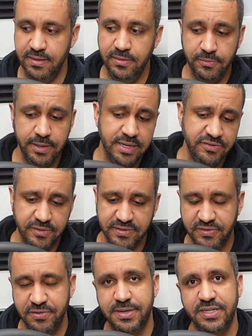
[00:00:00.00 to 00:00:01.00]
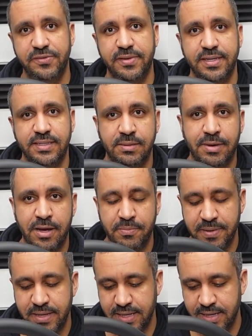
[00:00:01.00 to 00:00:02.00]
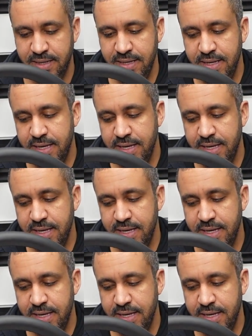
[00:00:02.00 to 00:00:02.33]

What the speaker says: $300 is too much for this, in my opinion.